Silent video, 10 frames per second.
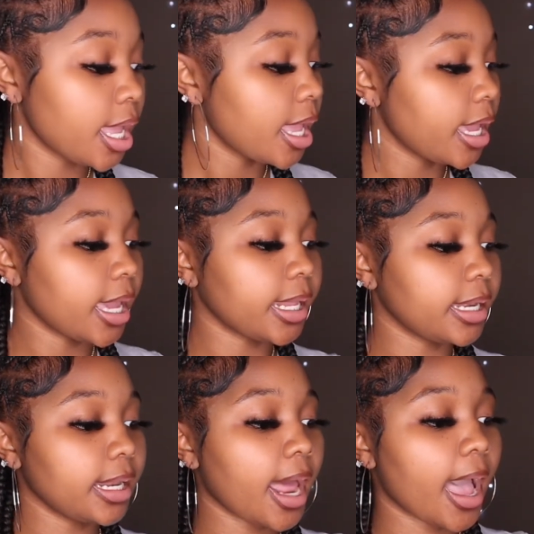and
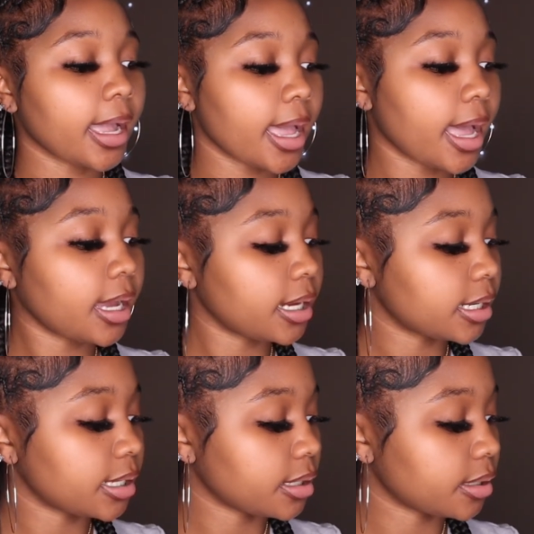then i got
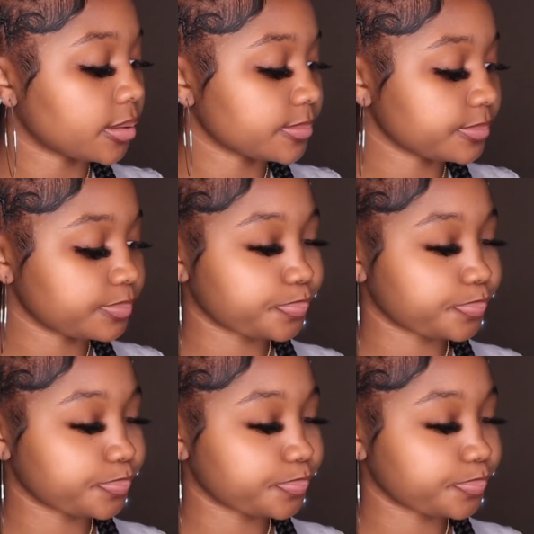a um